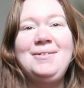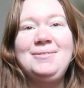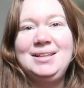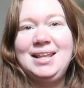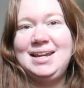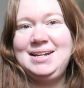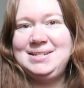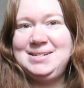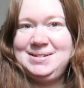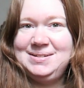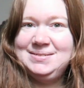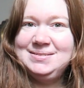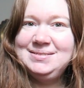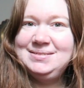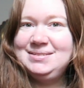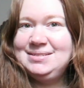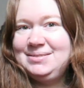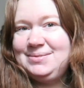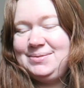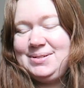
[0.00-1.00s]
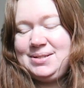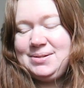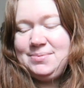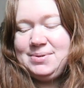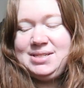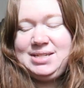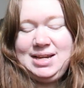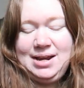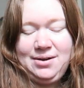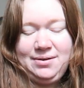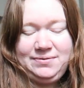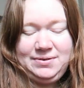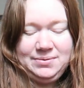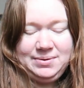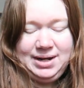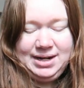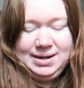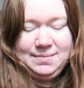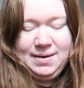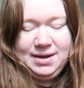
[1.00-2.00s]
I would like to. So we'll see how I feel
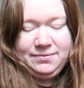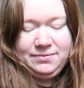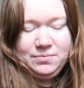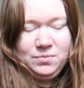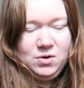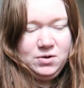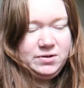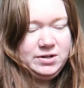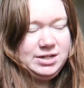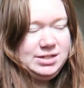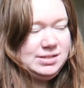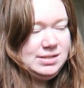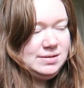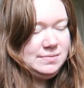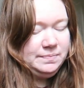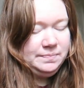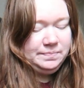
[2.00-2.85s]
when I get back from Walgreens.